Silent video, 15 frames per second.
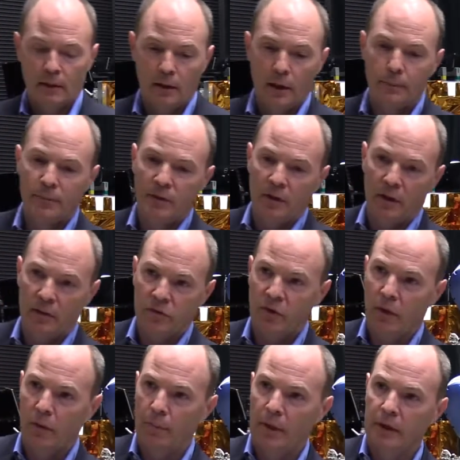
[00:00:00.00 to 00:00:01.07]
Umpteen
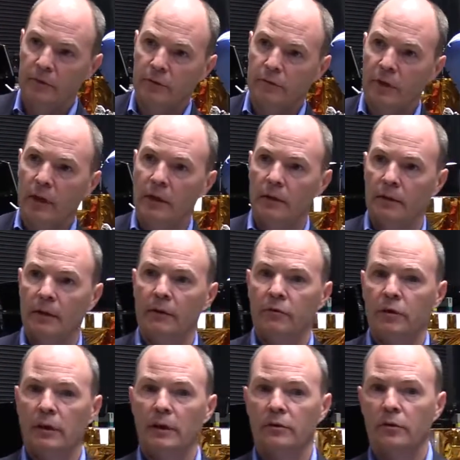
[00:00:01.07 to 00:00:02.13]
terabytes of data they've
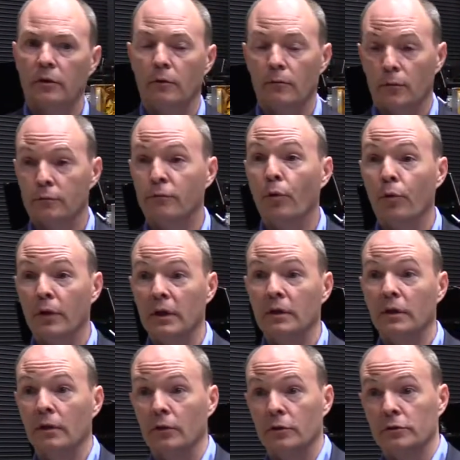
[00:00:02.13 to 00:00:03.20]
collected over 40
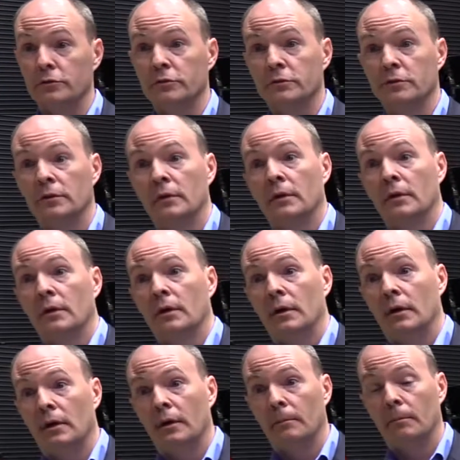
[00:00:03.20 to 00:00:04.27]
years
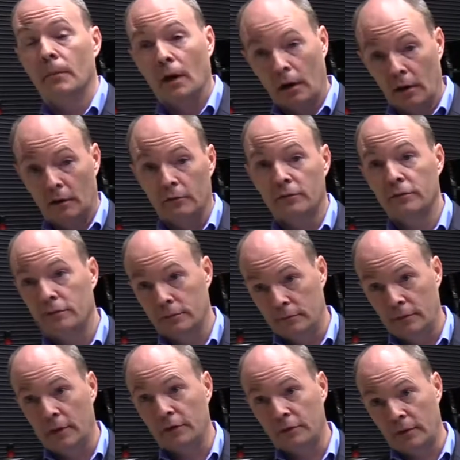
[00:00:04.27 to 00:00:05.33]
of
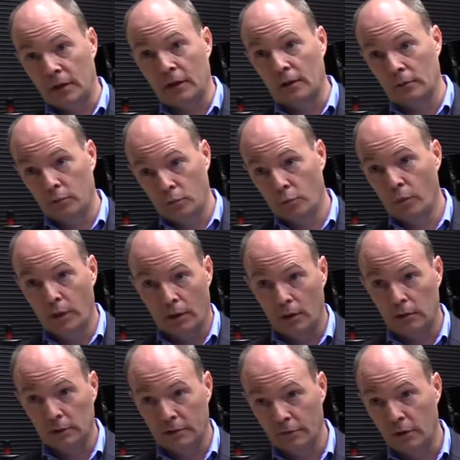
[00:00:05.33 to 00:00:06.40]
this thing we
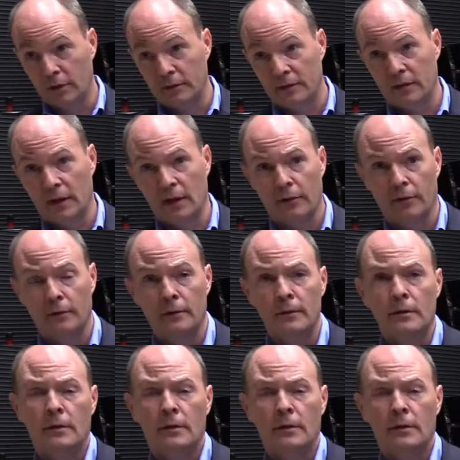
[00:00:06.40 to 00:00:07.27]
all live on together.